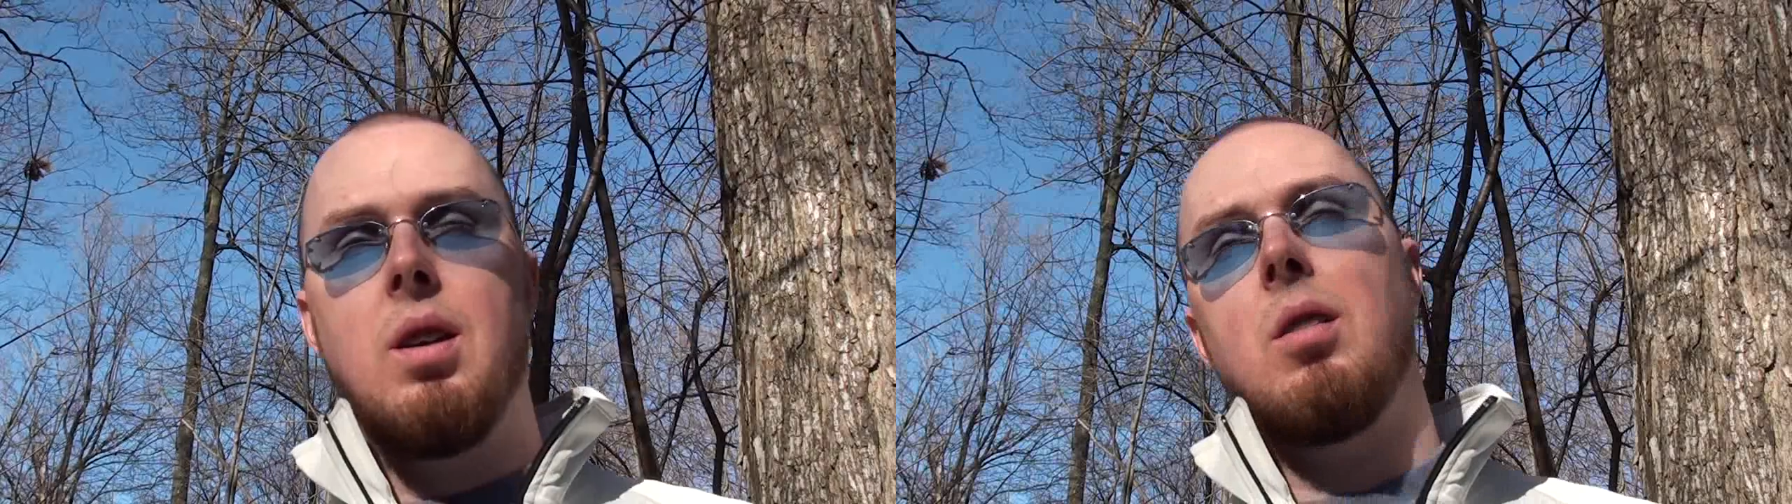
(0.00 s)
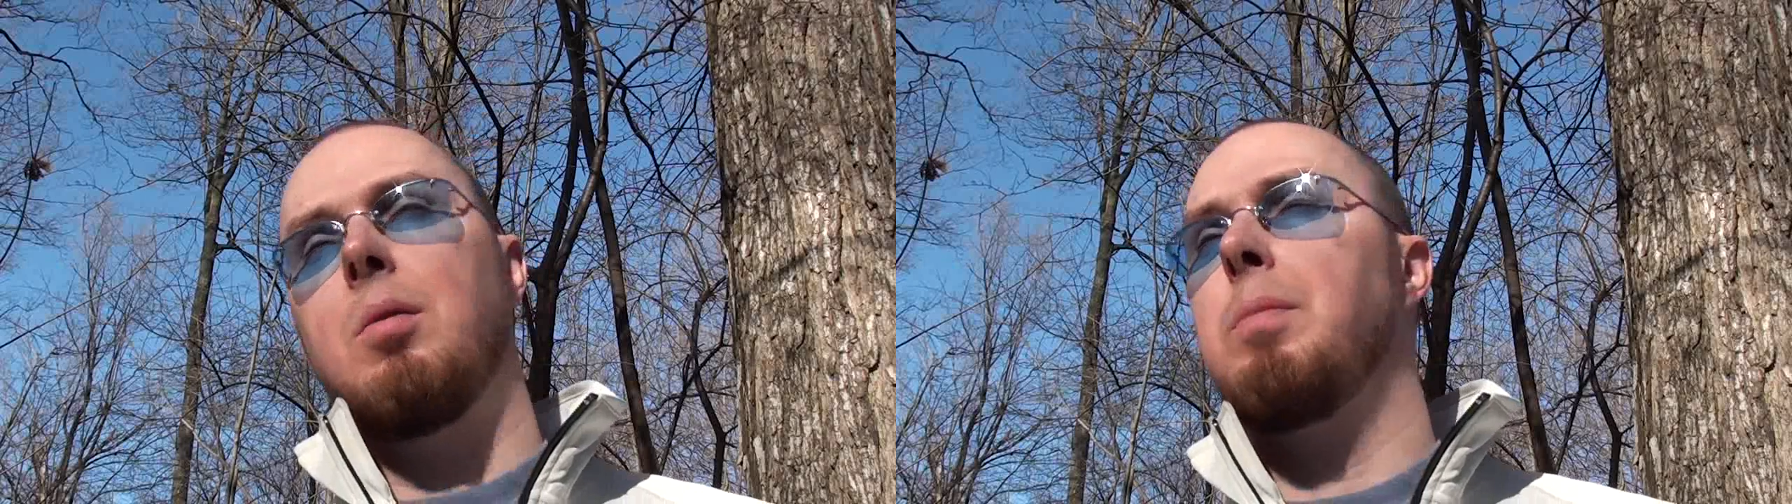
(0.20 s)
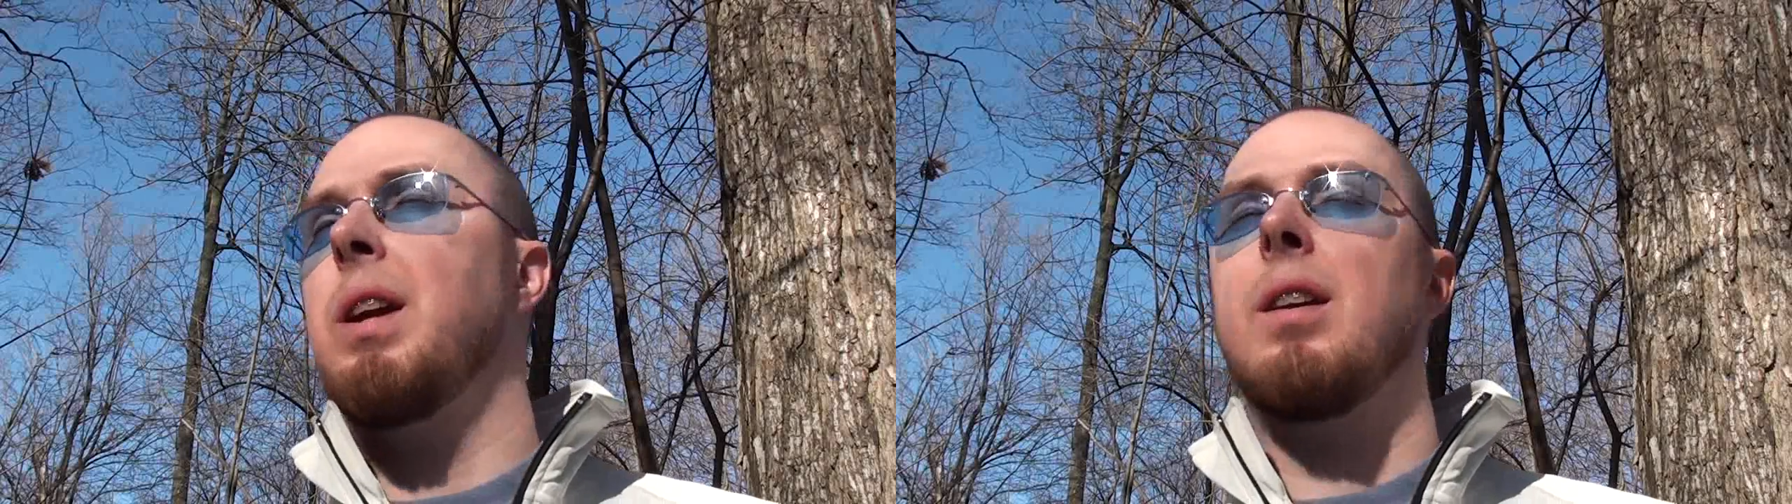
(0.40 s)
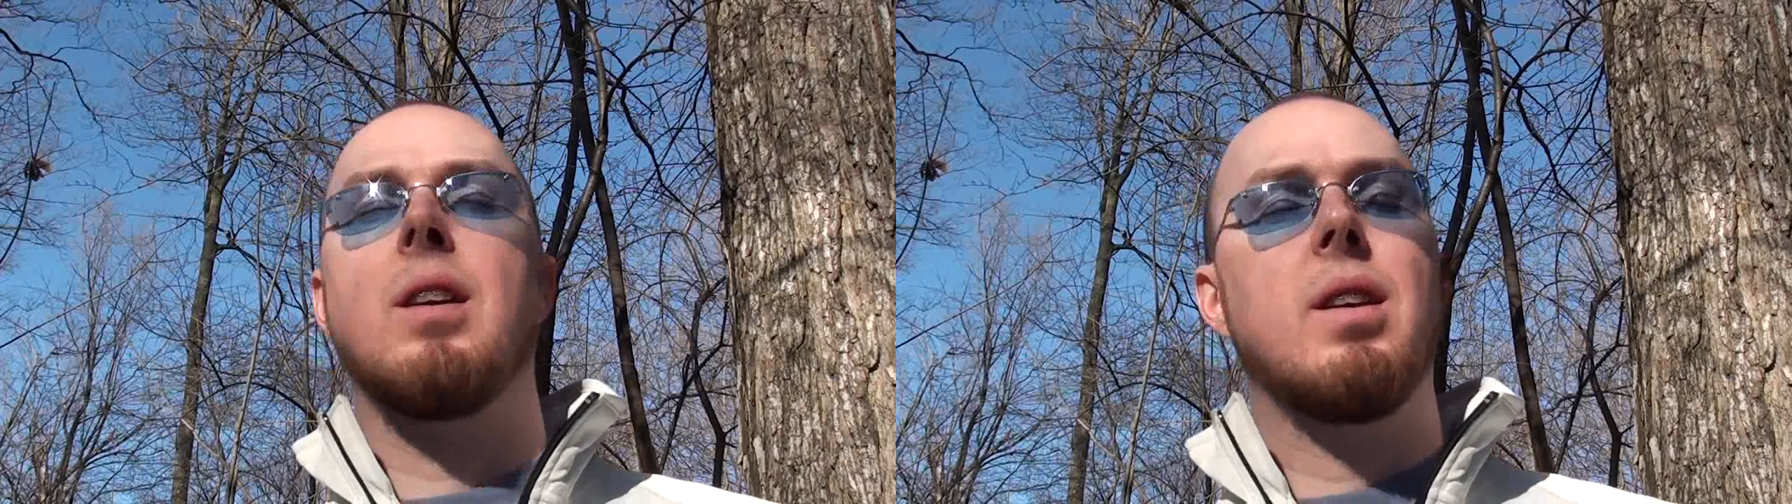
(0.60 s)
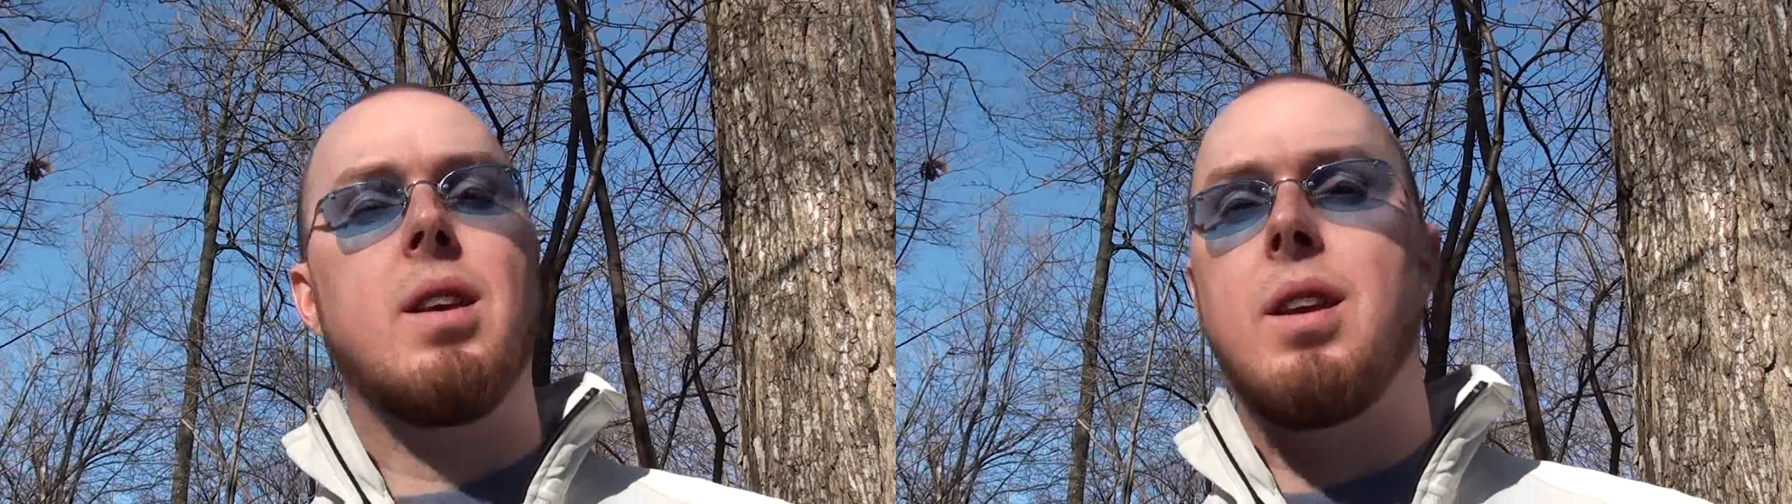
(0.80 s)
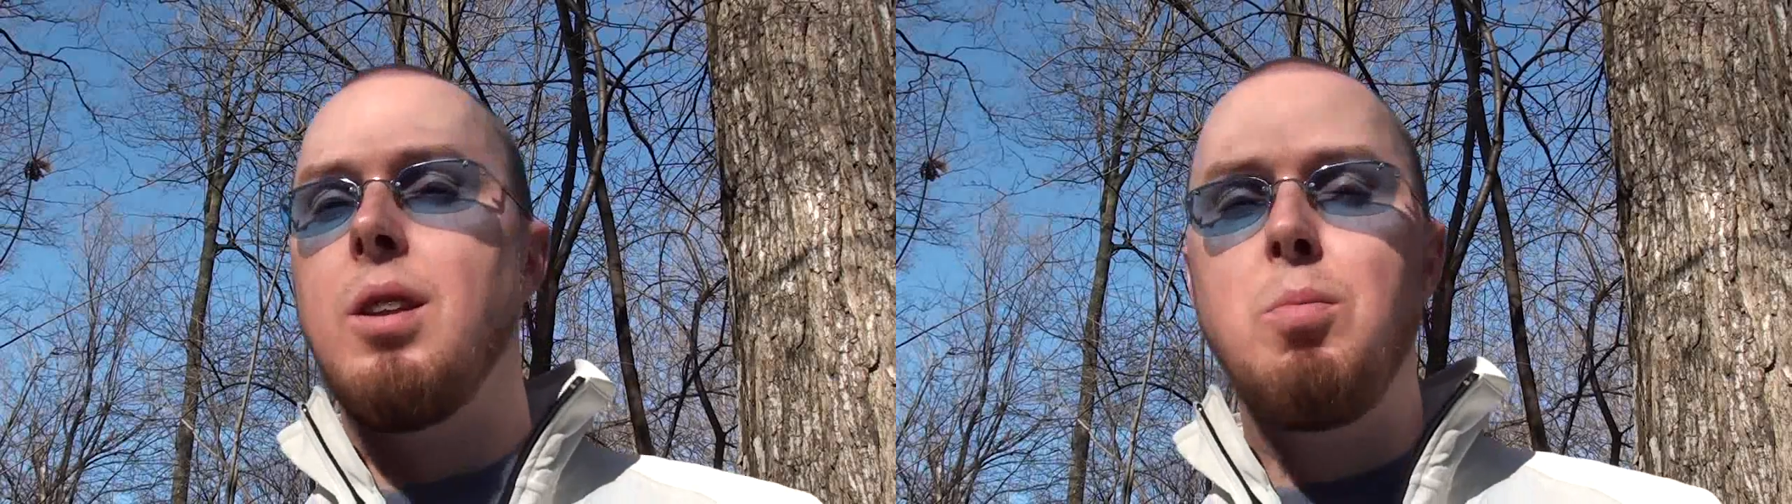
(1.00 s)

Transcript: Oh man, can